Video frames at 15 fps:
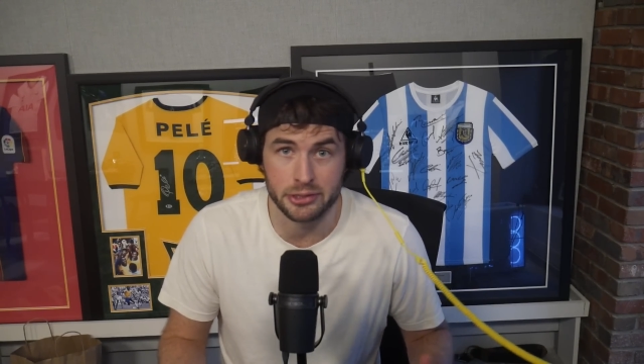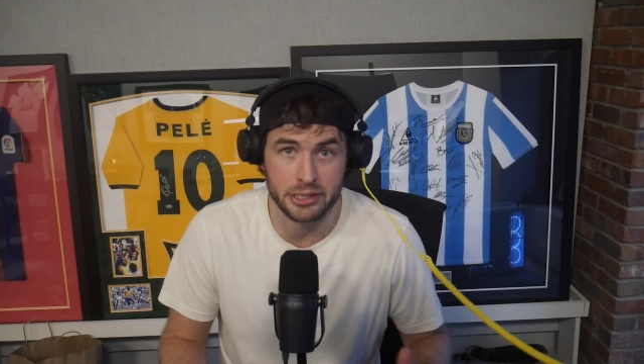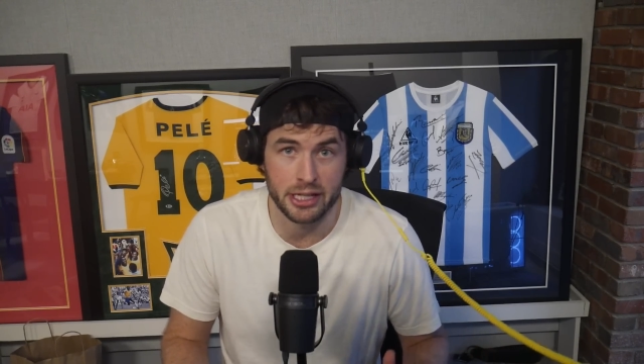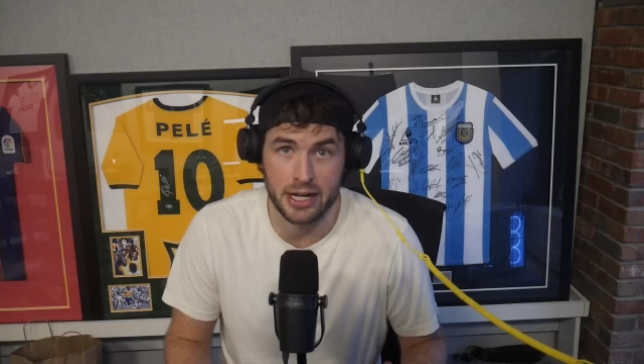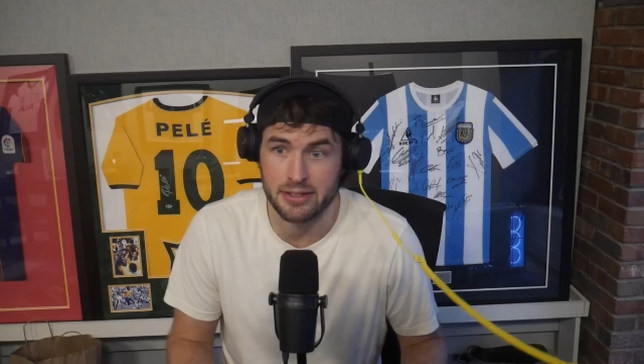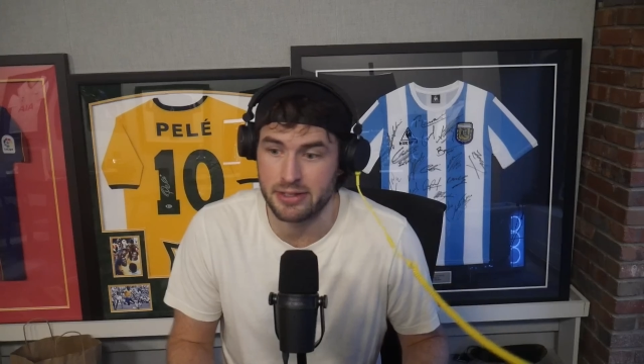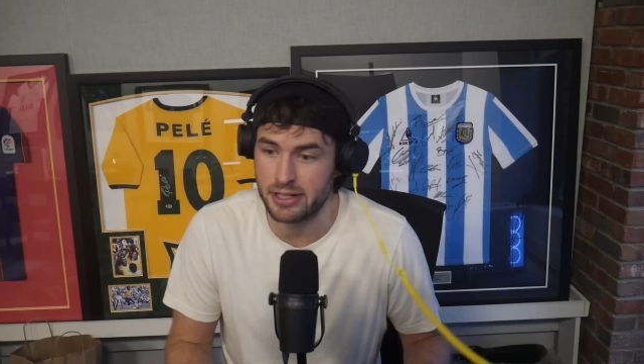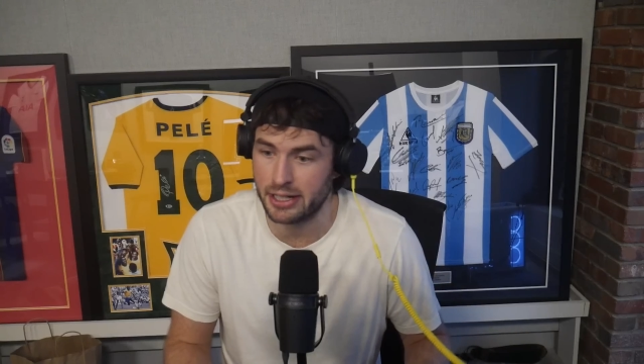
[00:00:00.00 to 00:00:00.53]
in
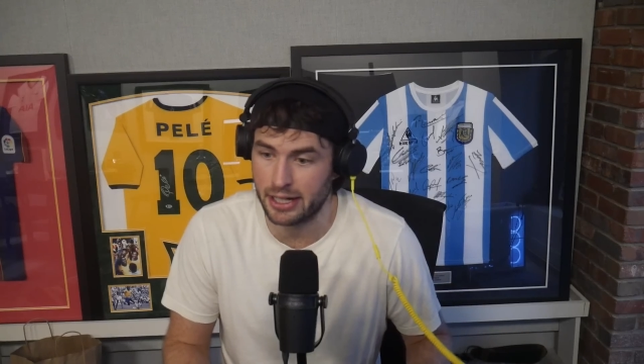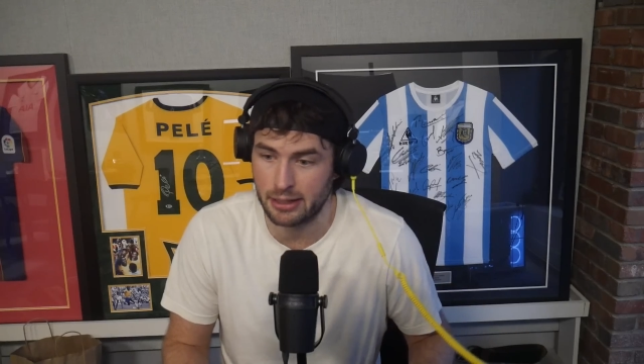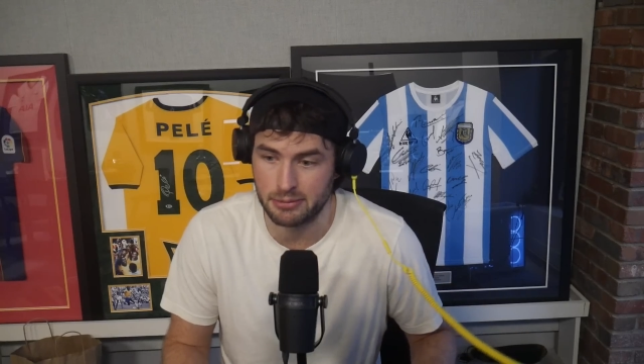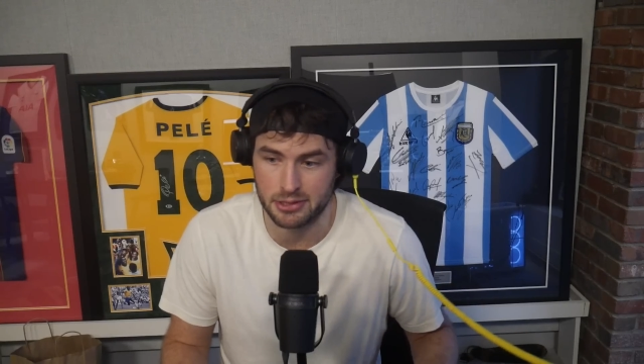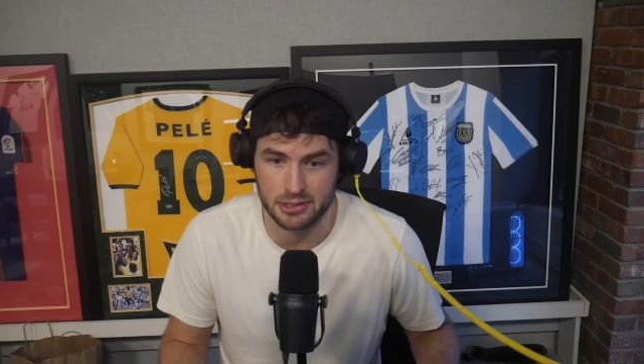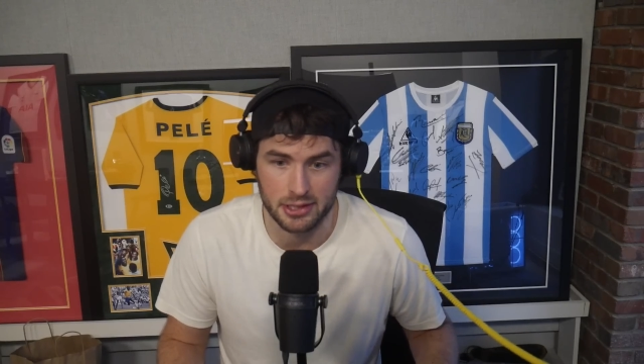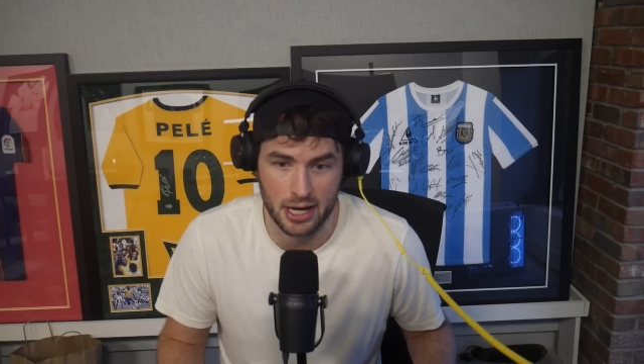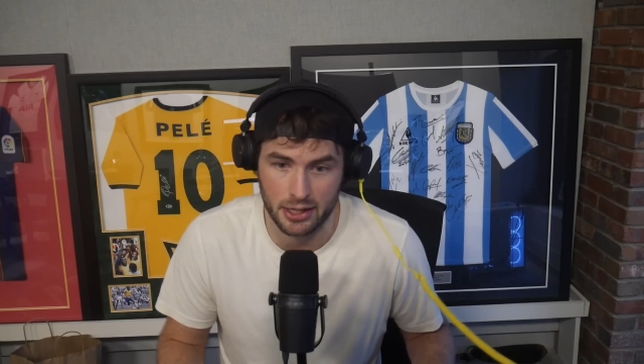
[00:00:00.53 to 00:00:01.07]
19 games
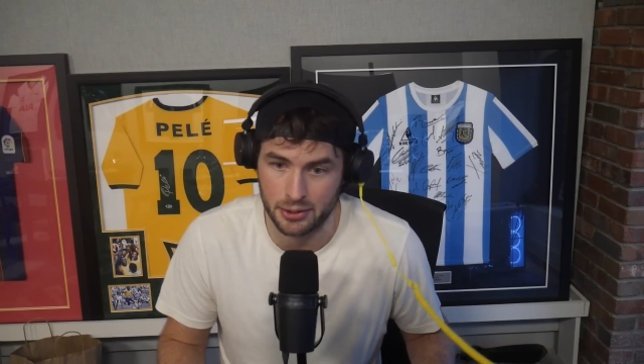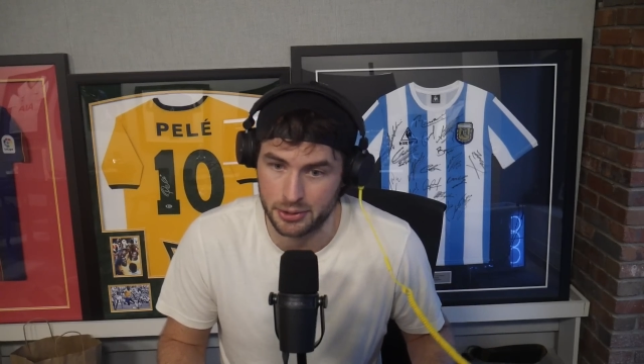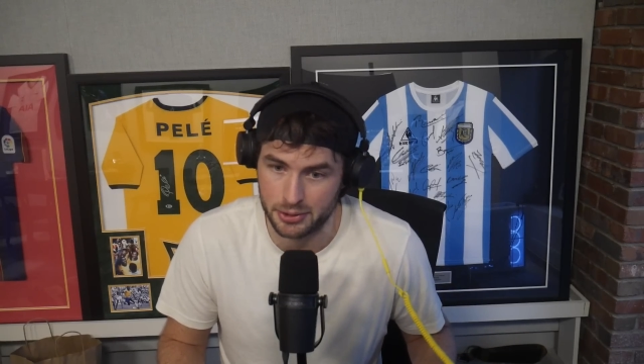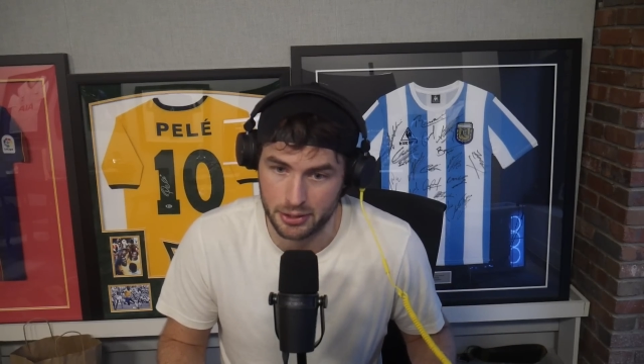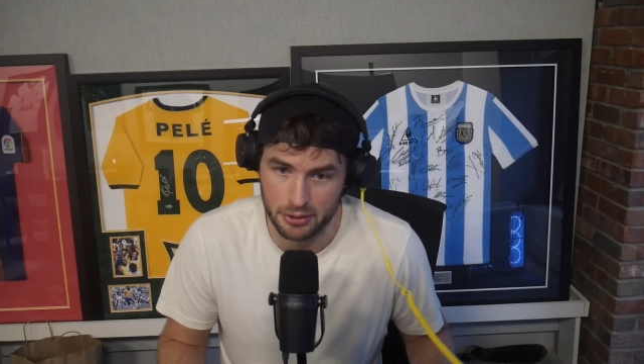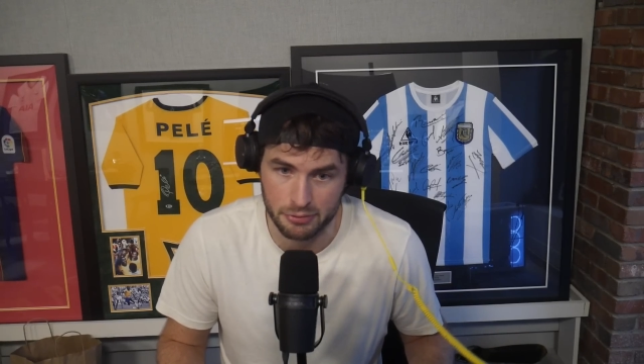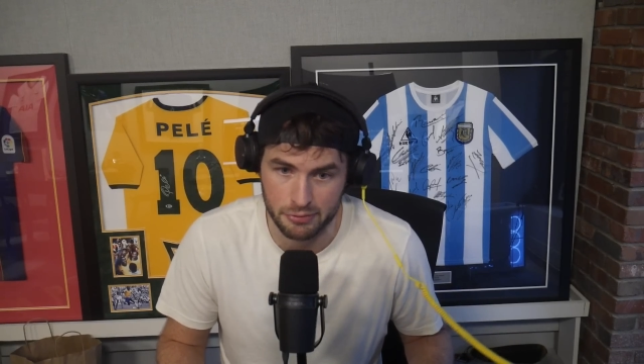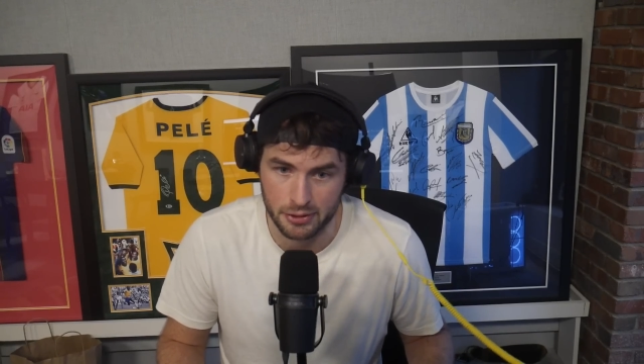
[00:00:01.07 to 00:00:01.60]
is not good
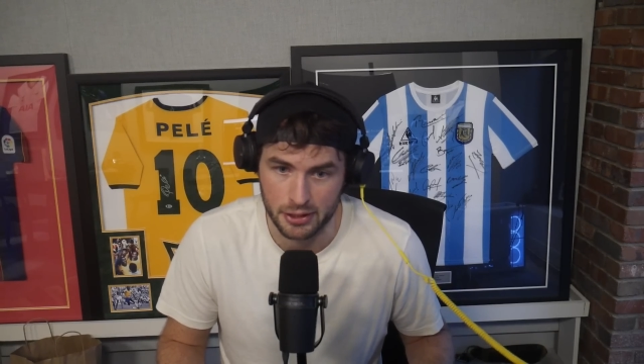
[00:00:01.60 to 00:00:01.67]
enough.